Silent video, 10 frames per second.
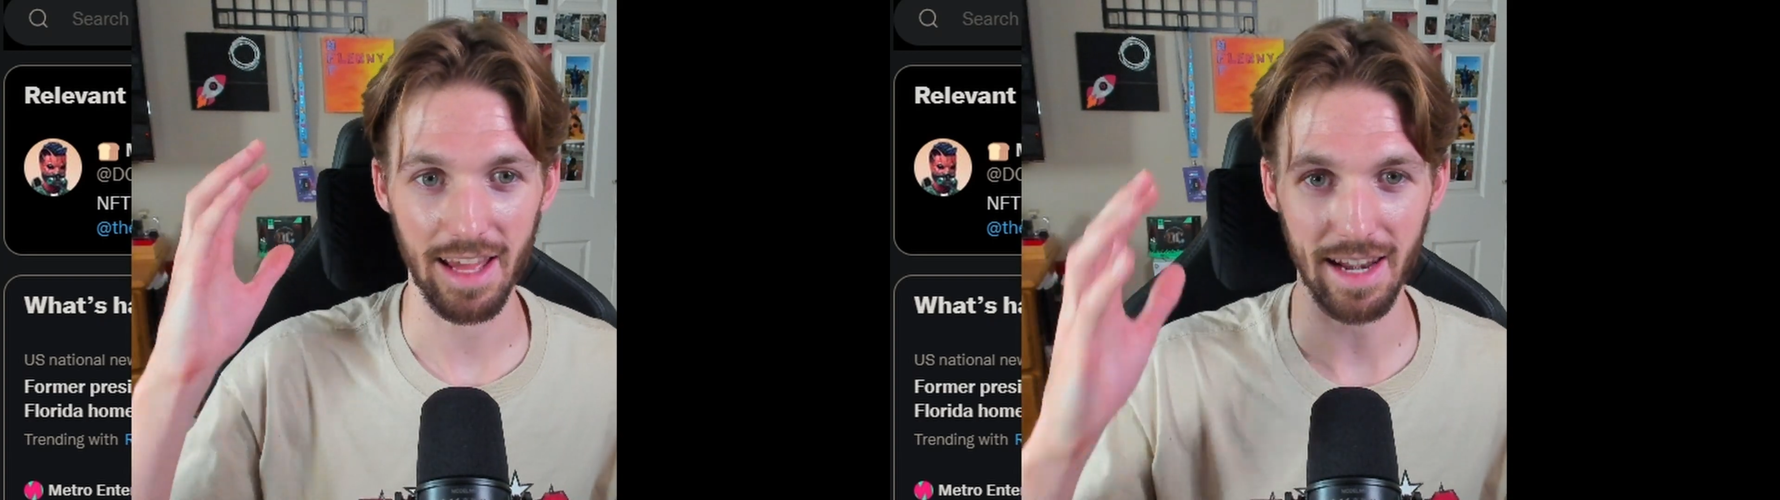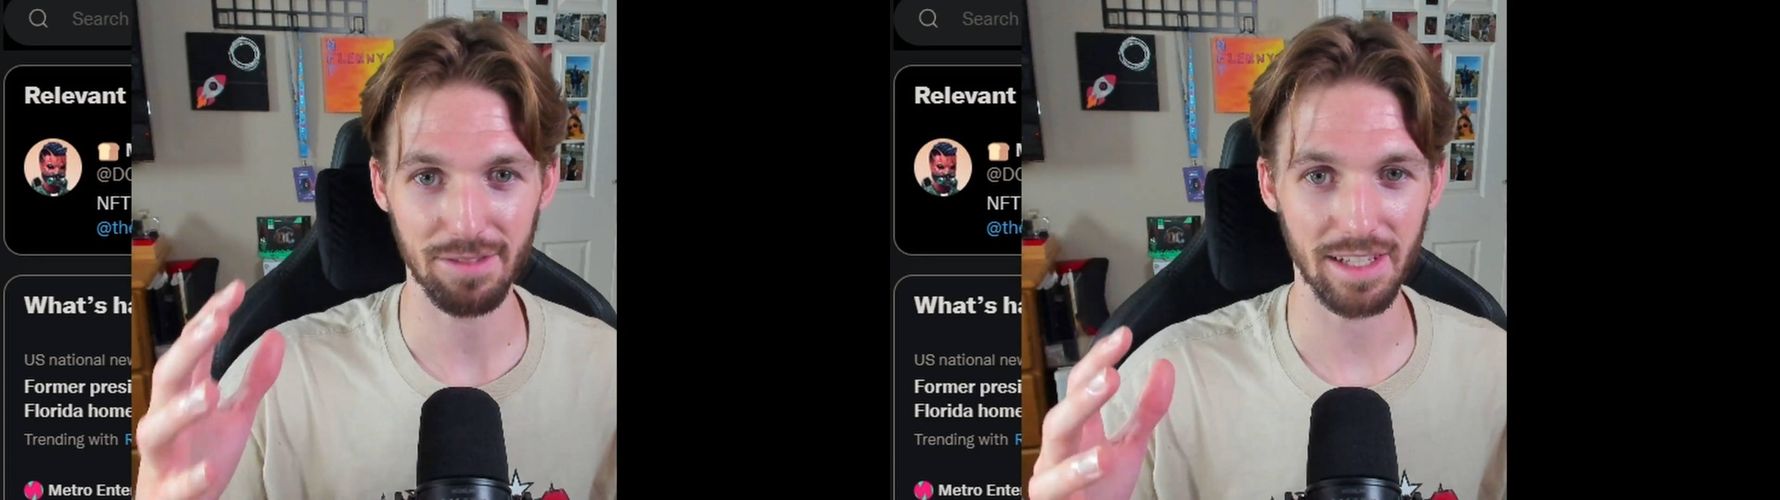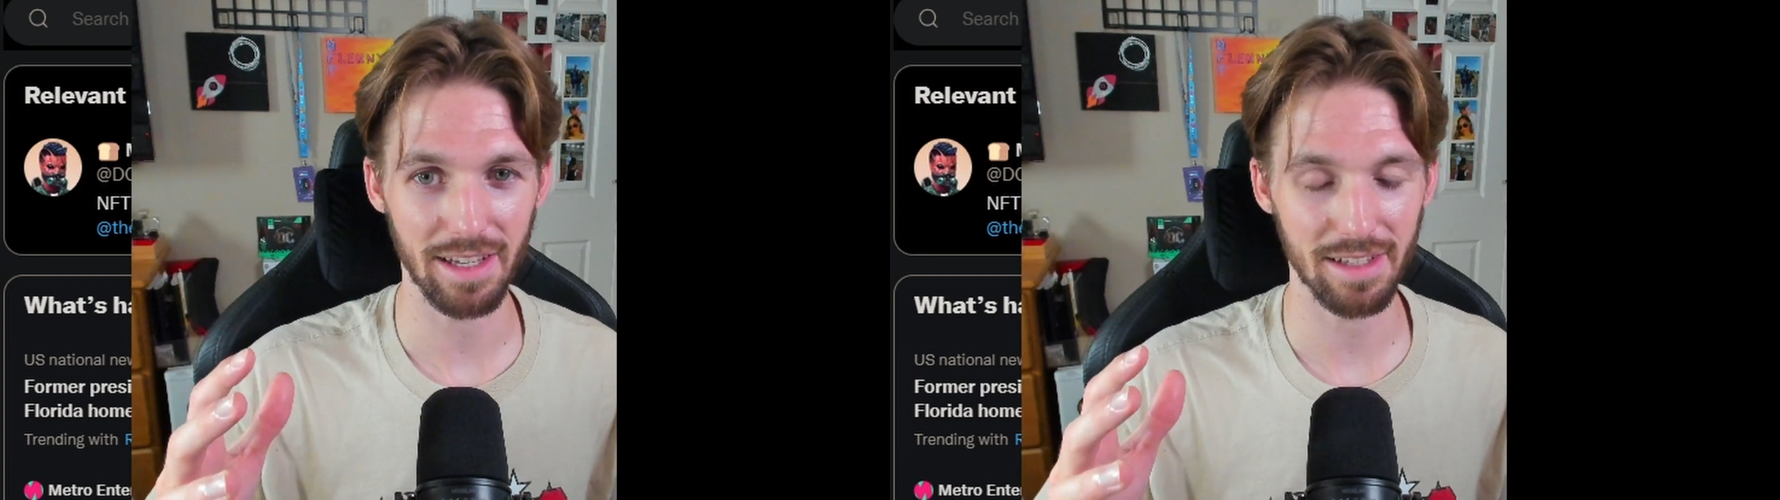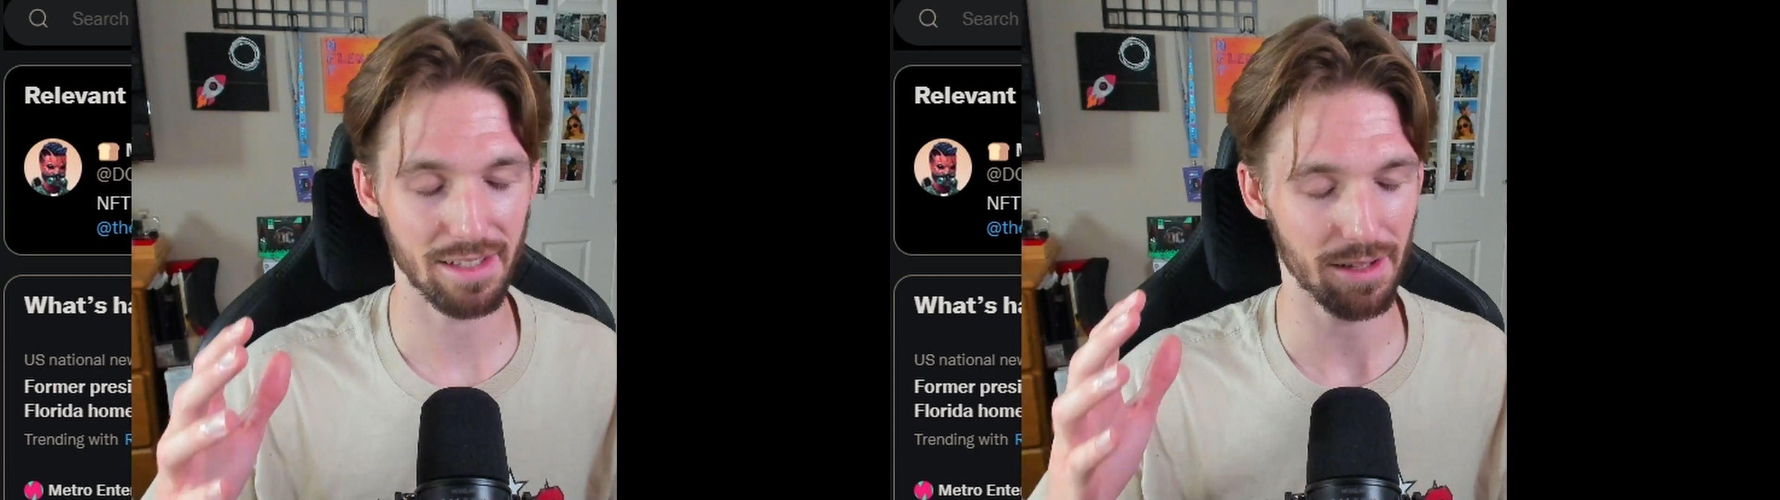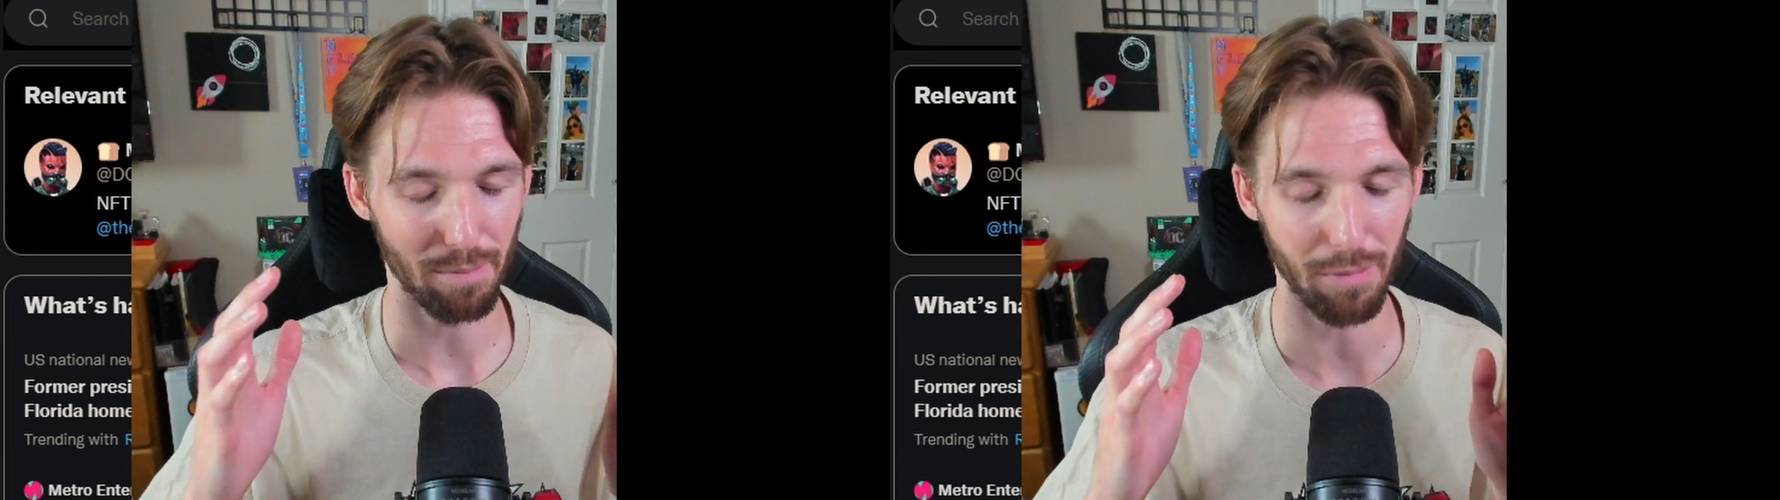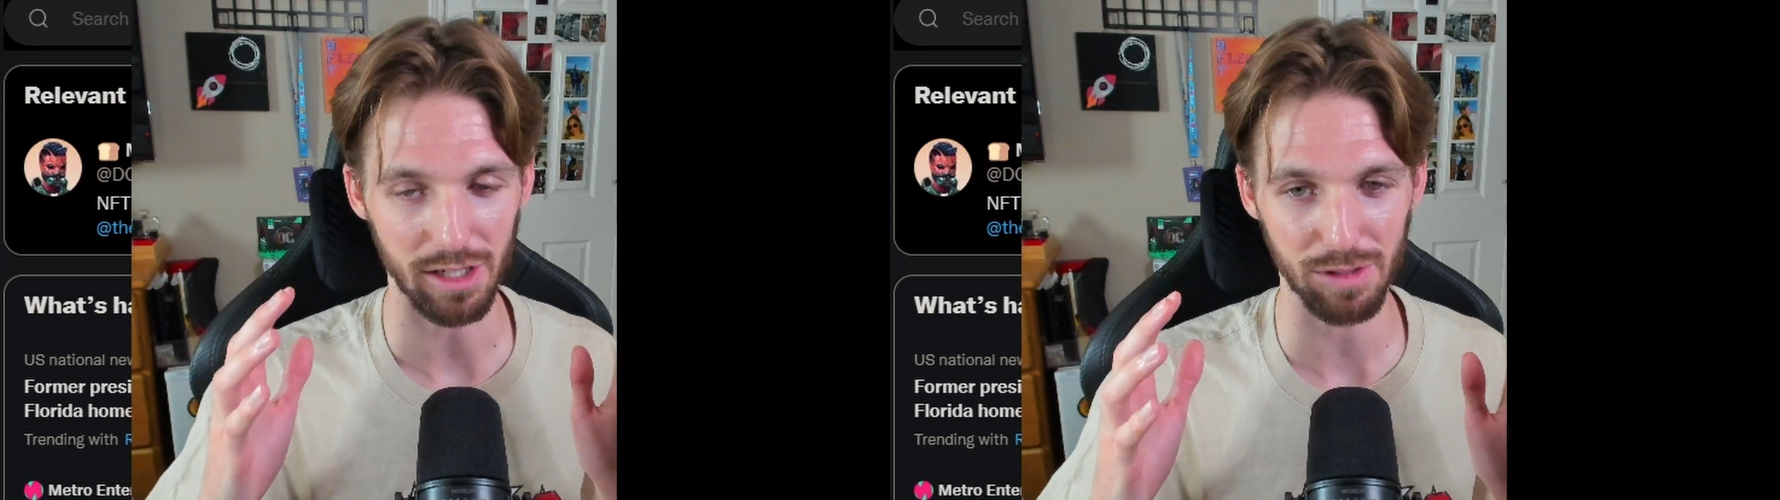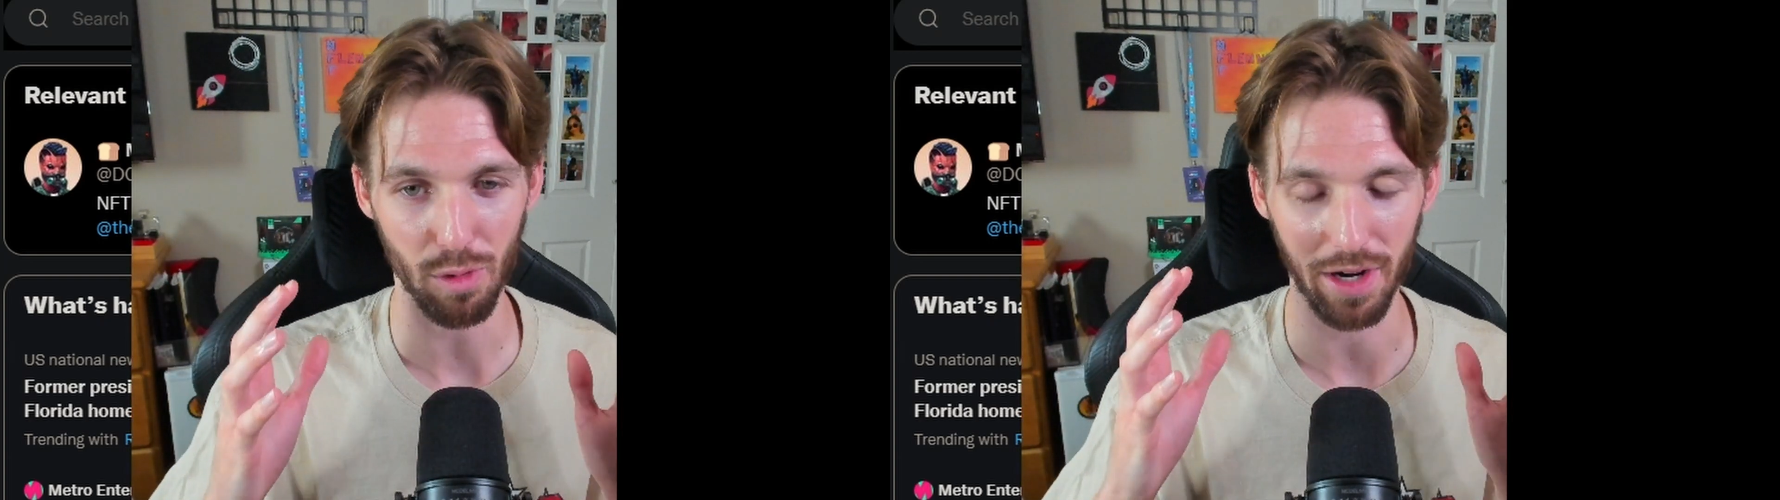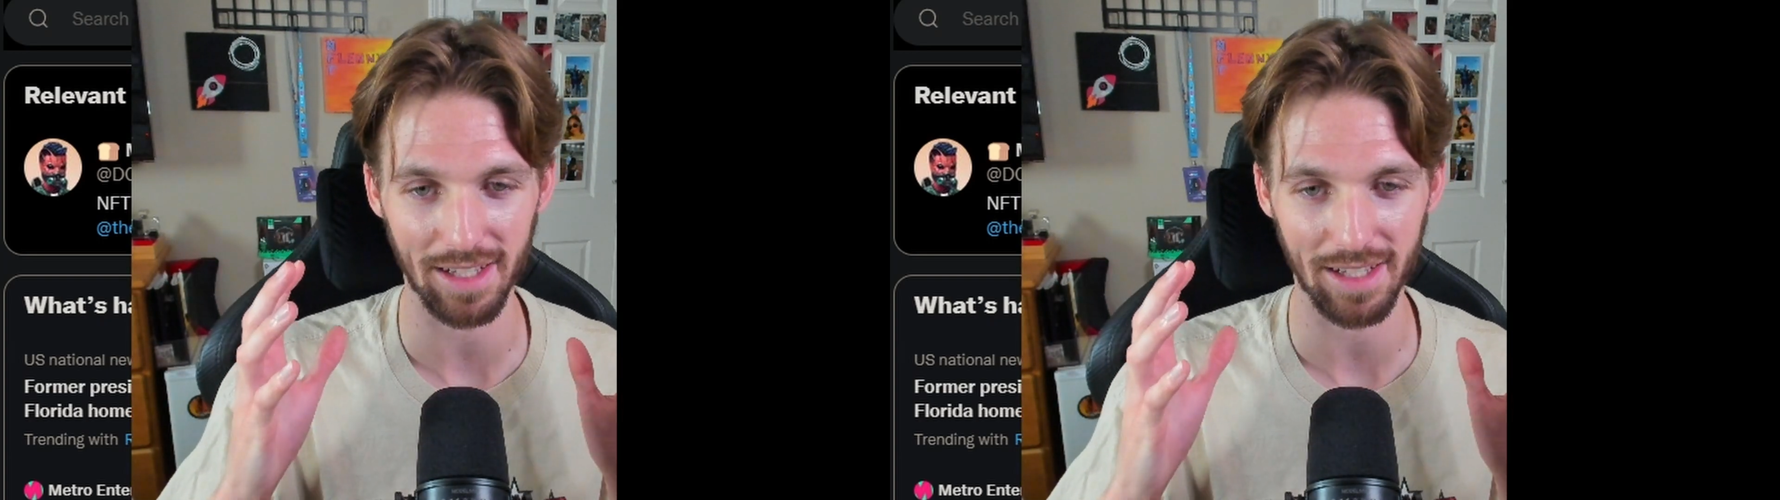NFTs, much more